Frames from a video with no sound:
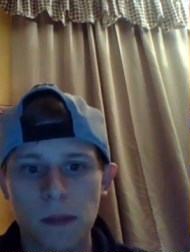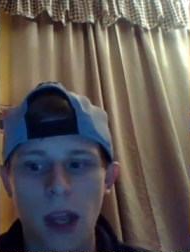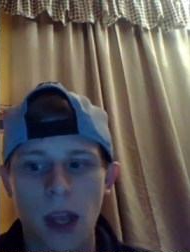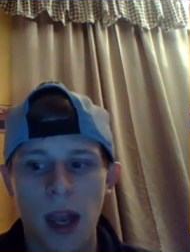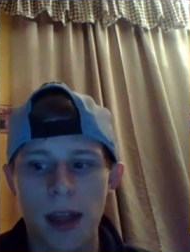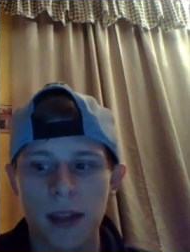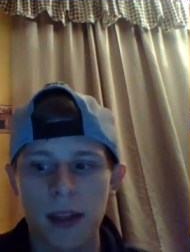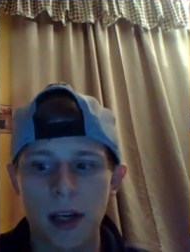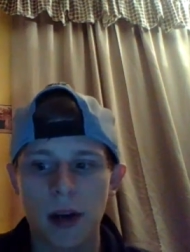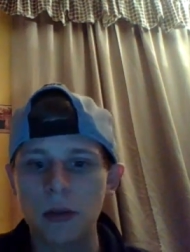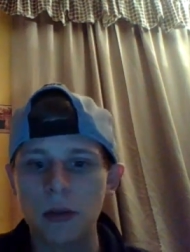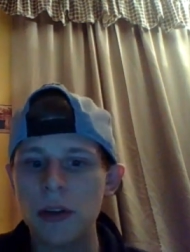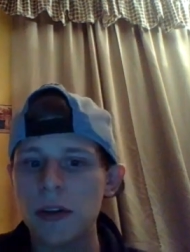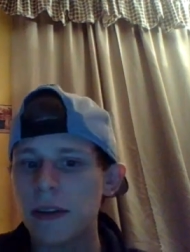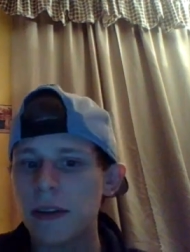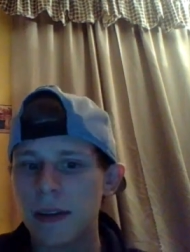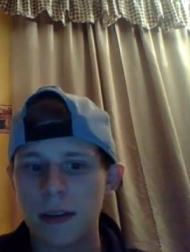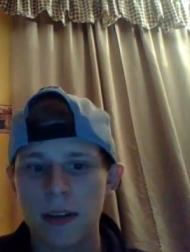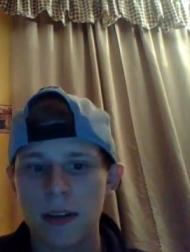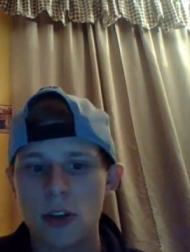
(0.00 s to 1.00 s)
And the only
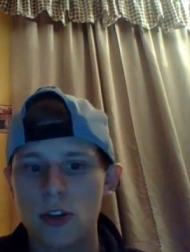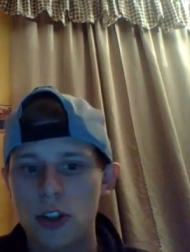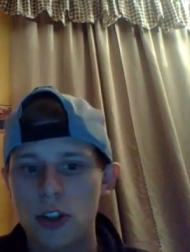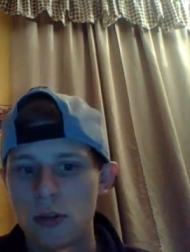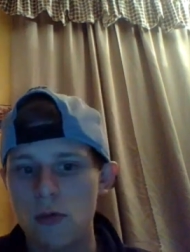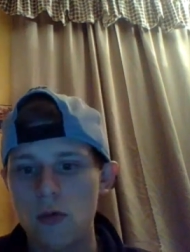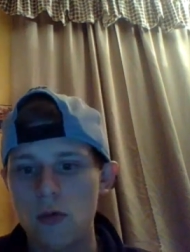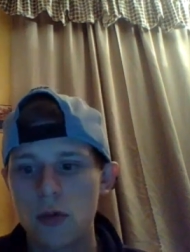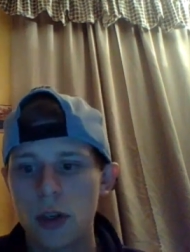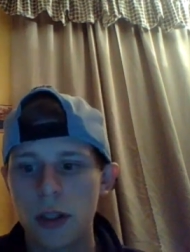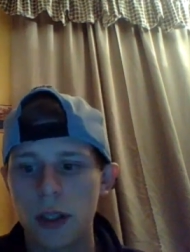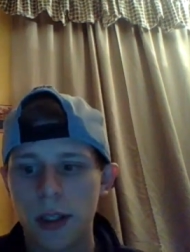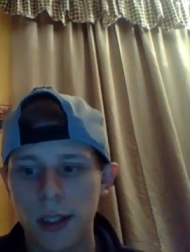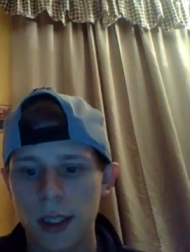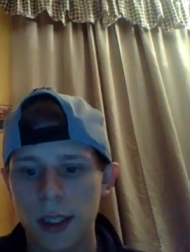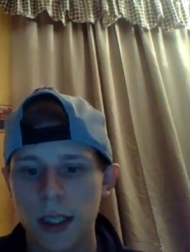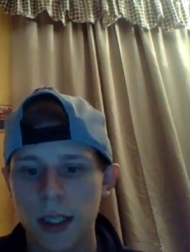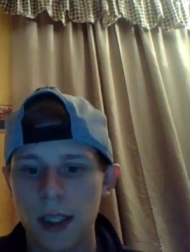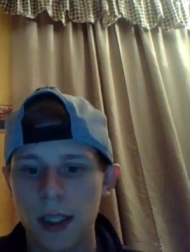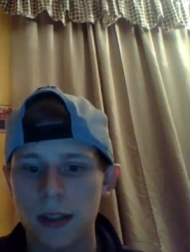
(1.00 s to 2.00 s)
thing that you should really
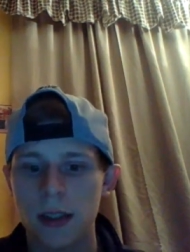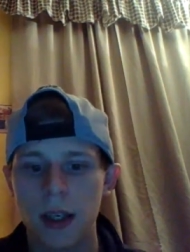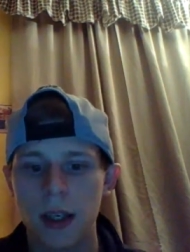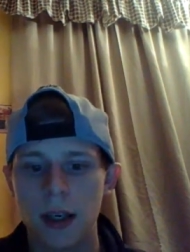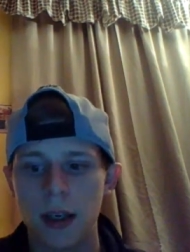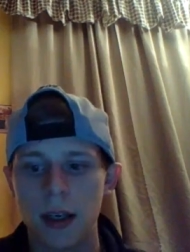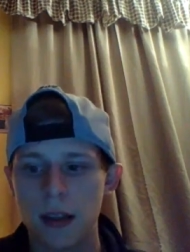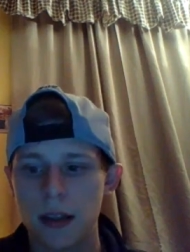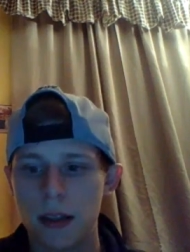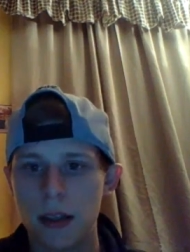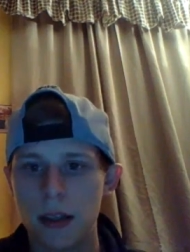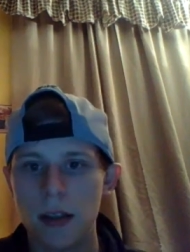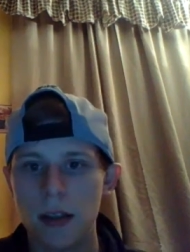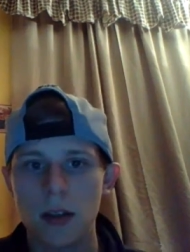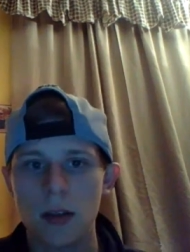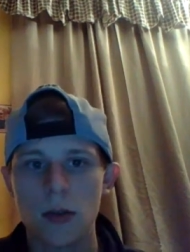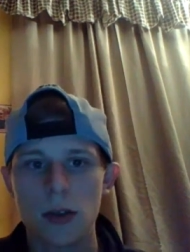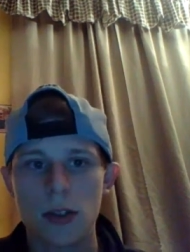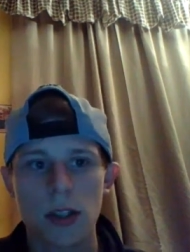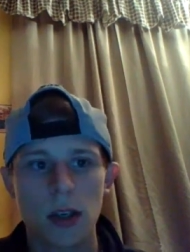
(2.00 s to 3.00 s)
need to
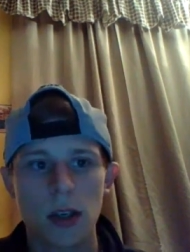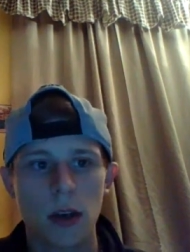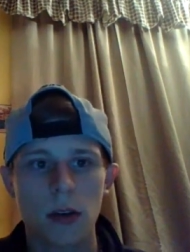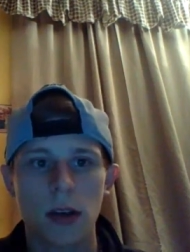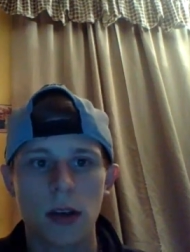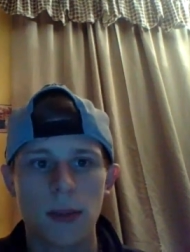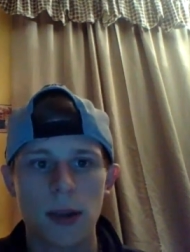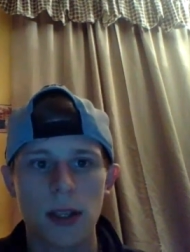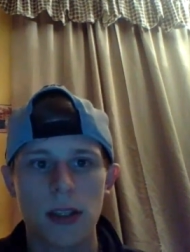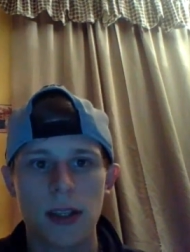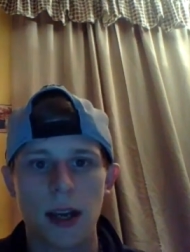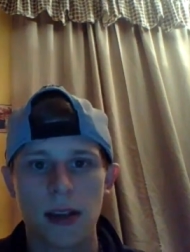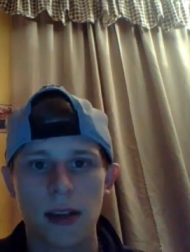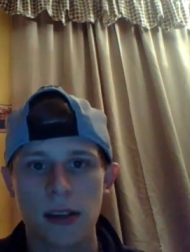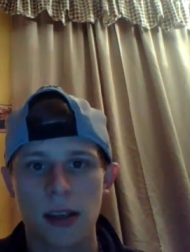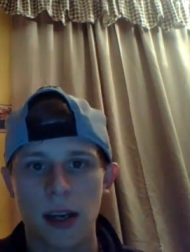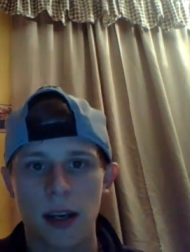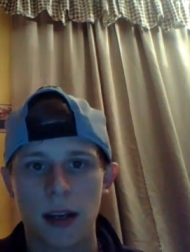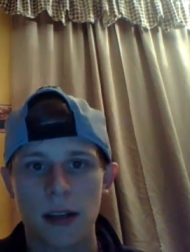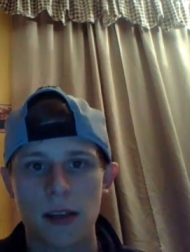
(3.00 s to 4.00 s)
do. So give me 10
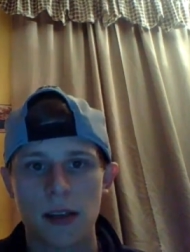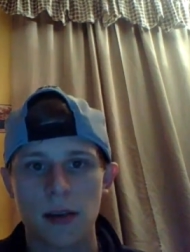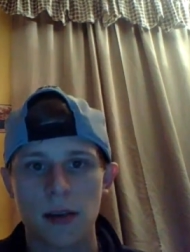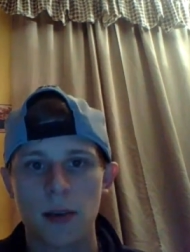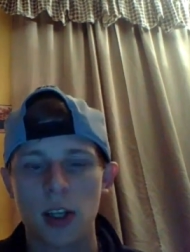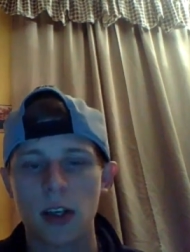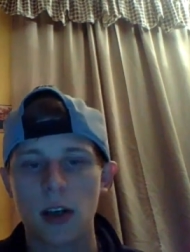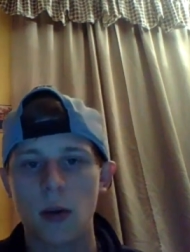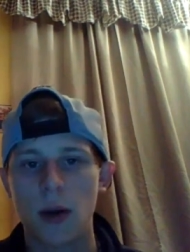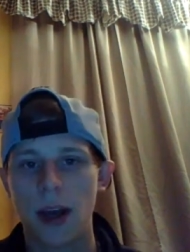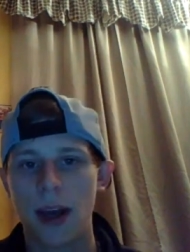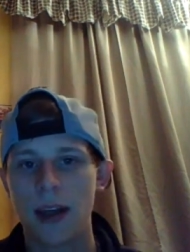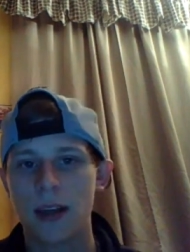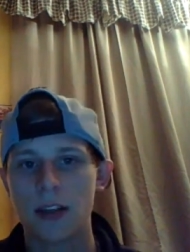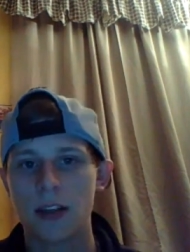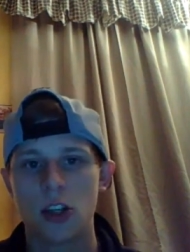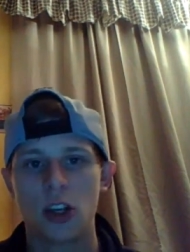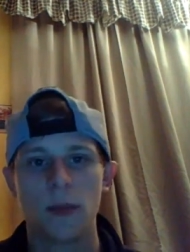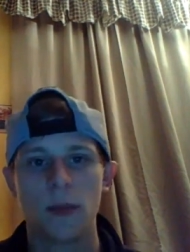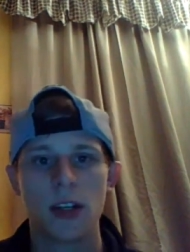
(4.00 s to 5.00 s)
seconds here. I'm going to go ahead and
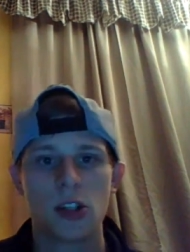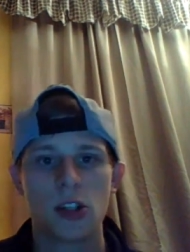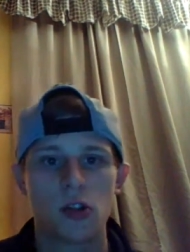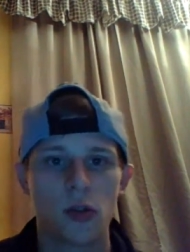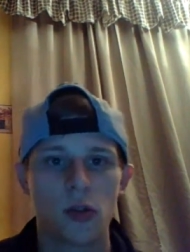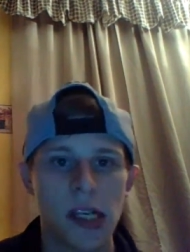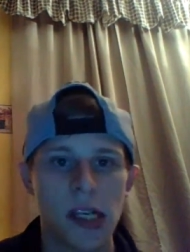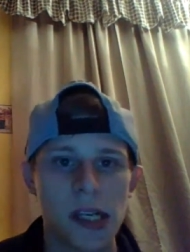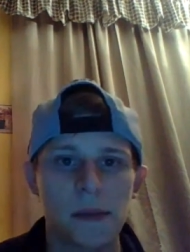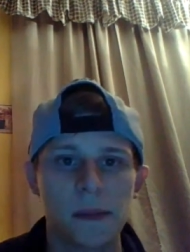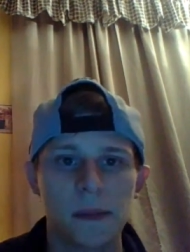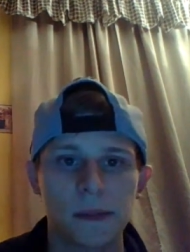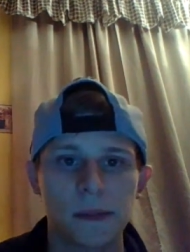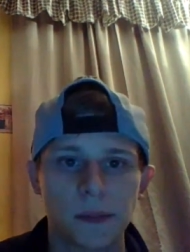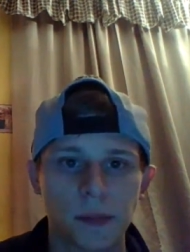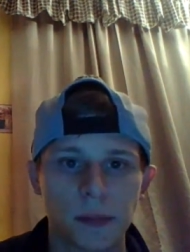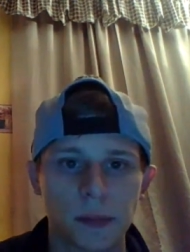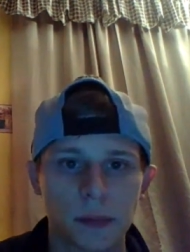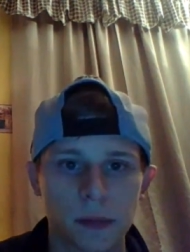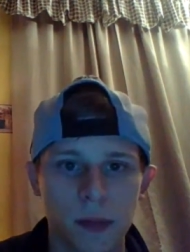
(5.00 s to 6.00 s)
share my screen,
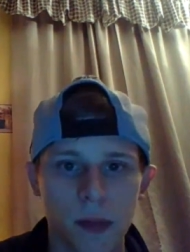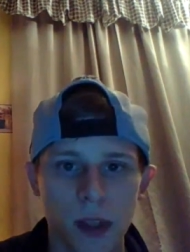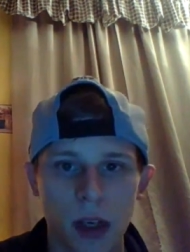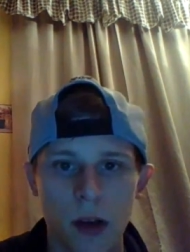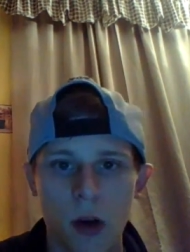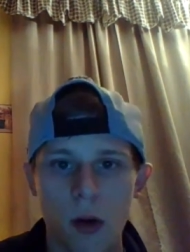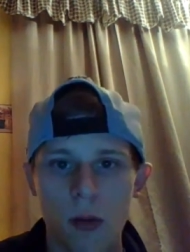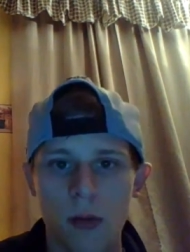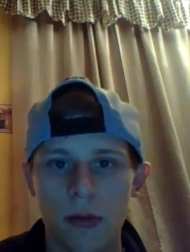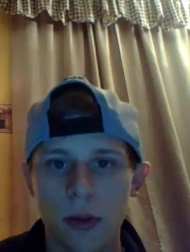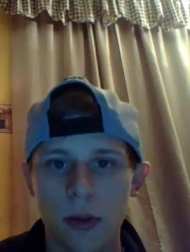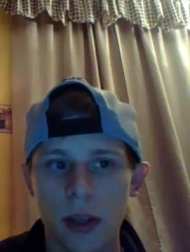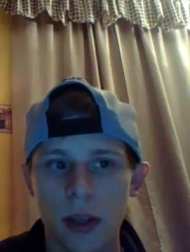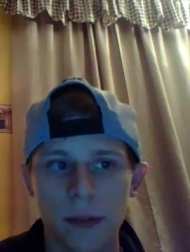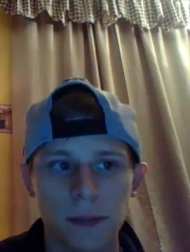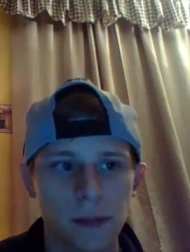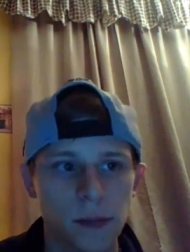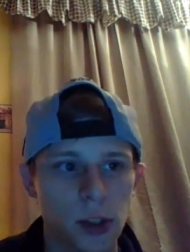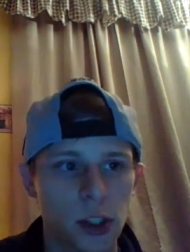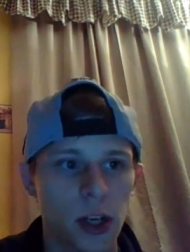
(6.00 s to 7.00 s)
and hopefully
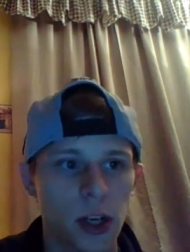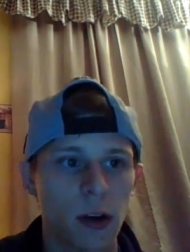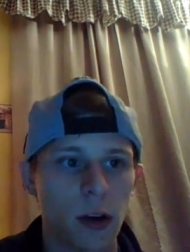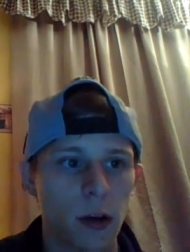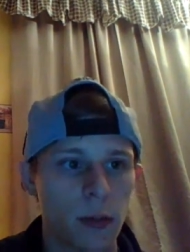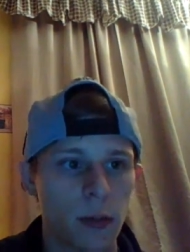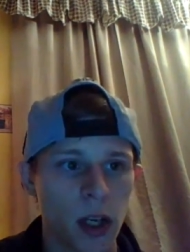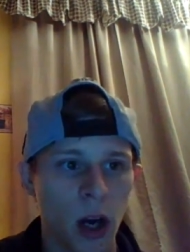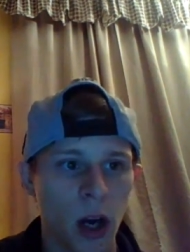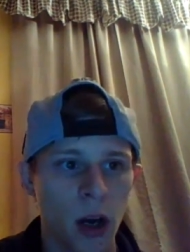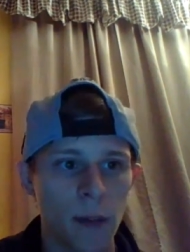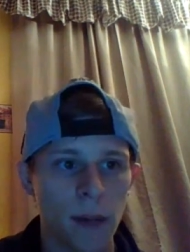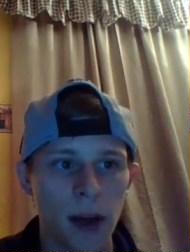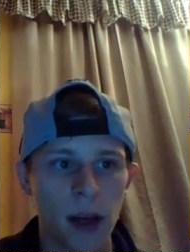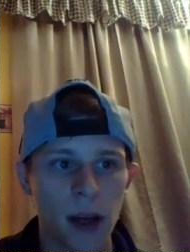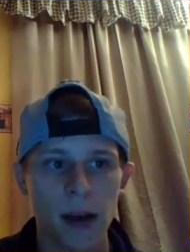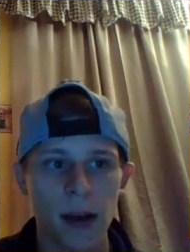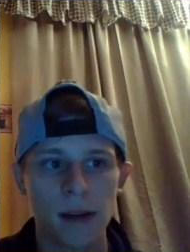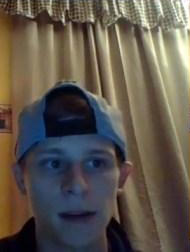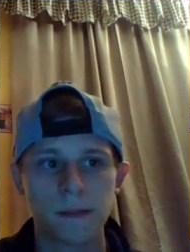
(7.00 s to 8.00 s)
Jared will be on by
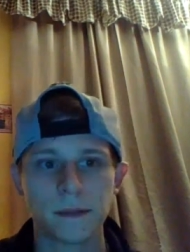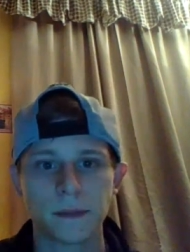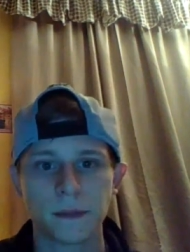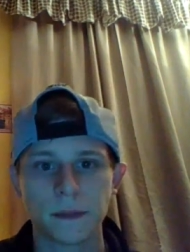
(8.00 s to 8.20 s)
then.